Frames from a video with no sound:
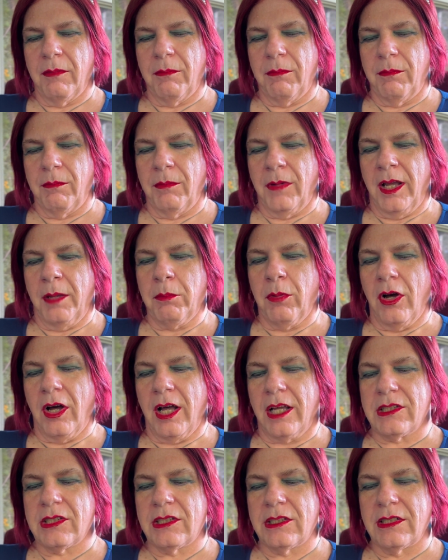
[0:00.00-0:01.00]
My
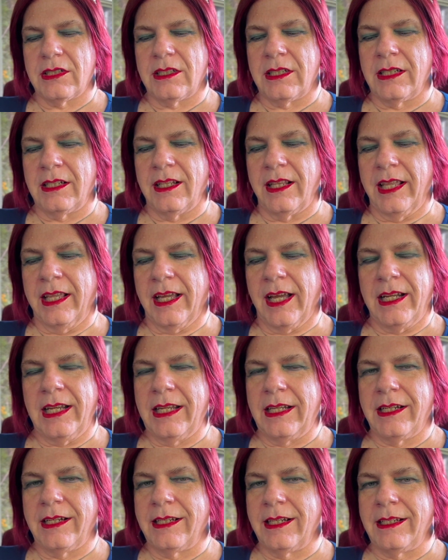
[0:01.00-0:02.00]
boss didn't think I
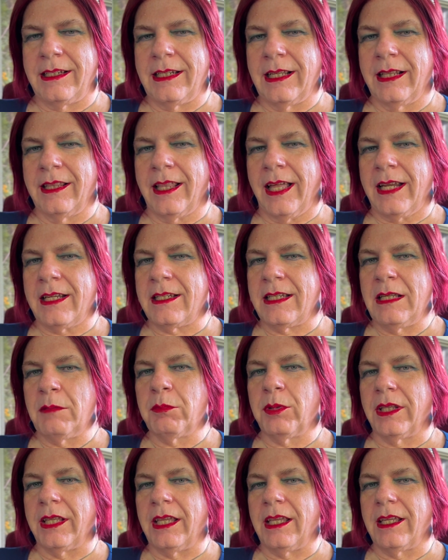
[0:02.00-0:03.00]
needed to dig that
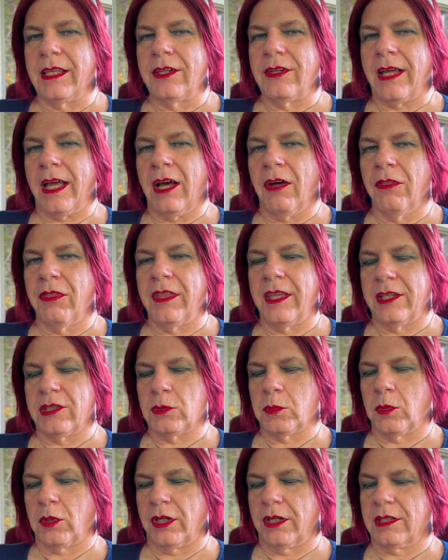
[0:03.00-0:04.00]
deeply into how things
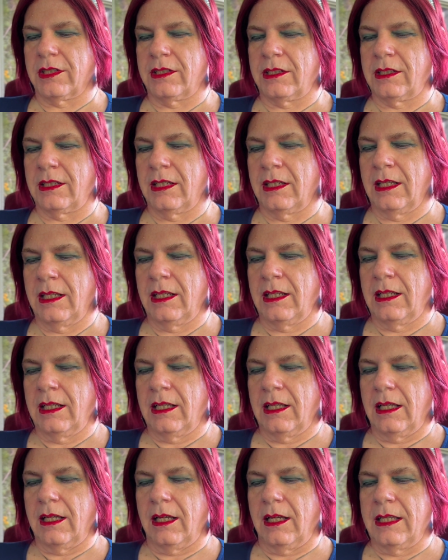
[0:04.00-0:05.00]
worked.
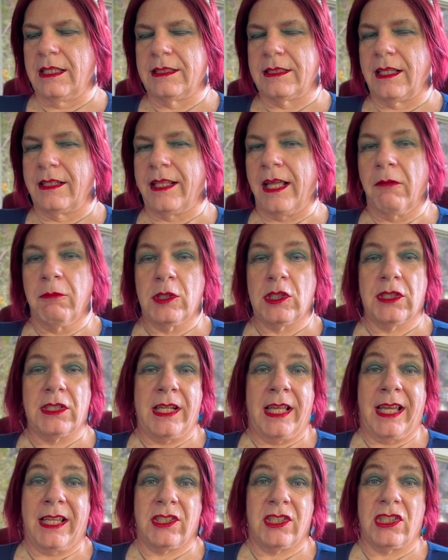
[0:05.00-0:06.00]
He said that was
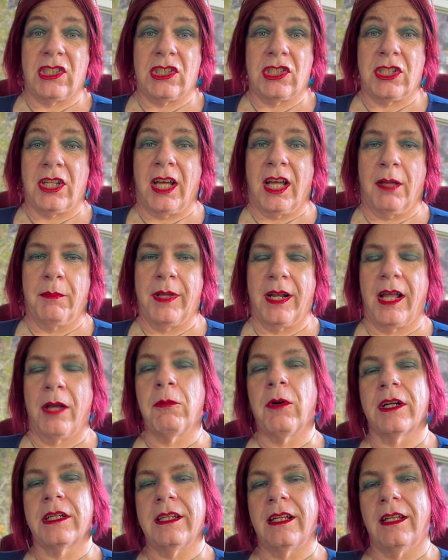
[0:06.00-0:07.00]
NASA's job, and I
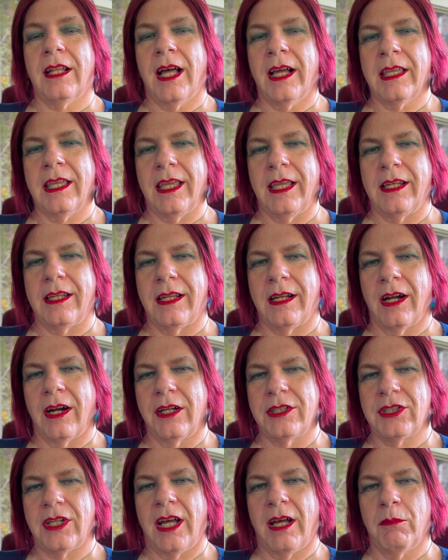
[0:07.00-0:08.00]
worked at Lockheed, and our
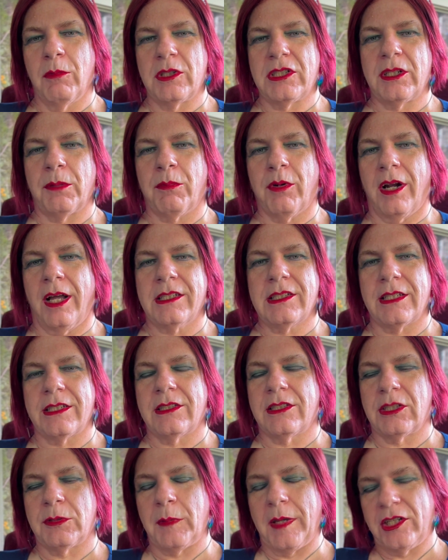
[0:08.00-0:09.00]
job was to process
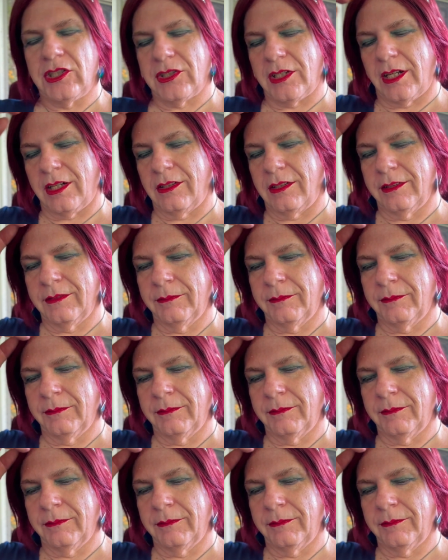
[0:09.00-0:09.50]
the space shuttle.